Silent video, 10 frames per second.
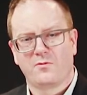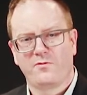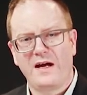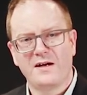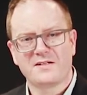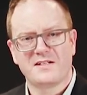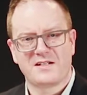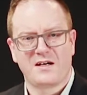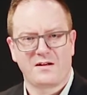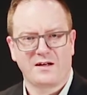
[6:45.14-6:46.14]
Fairness is
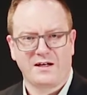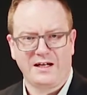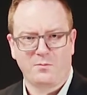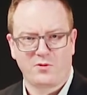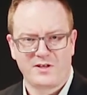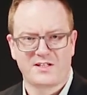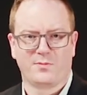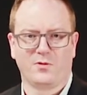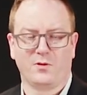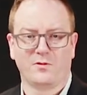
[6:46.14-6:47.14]
another key
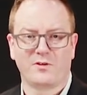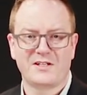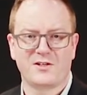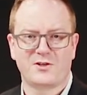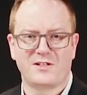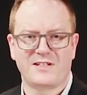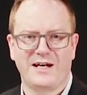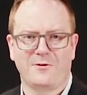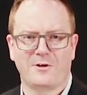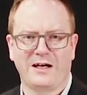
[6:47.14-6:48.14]
principle of research
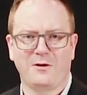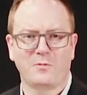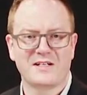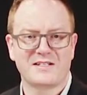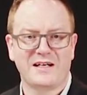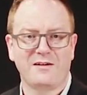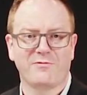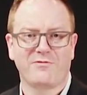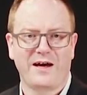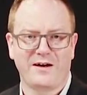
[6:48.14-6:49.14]
integrity, and we see
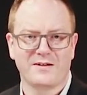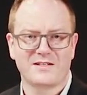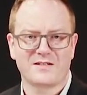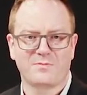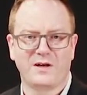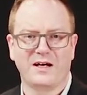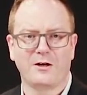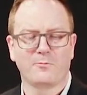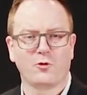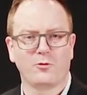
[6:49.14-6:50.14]
fairness being an
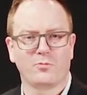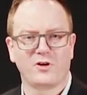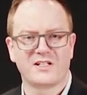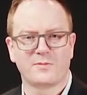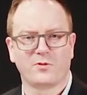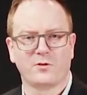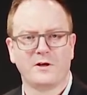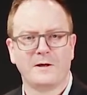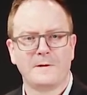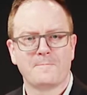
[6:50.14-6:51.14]
important
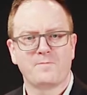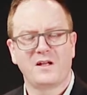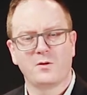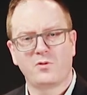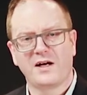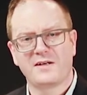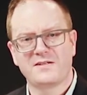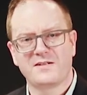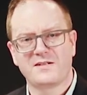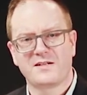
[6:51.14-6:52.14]
principle in the
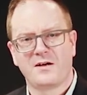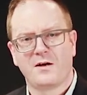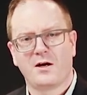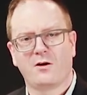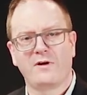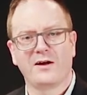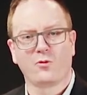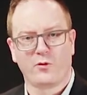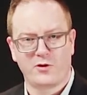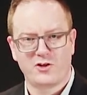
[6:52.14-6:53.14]
practices around
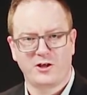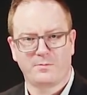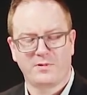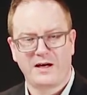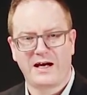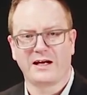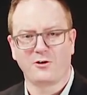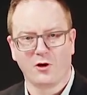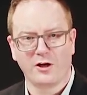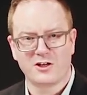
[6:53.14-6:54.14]
authorship and
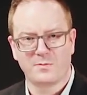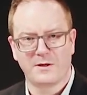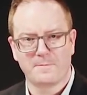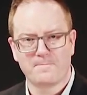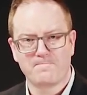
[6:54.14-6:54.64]
acknowledgement.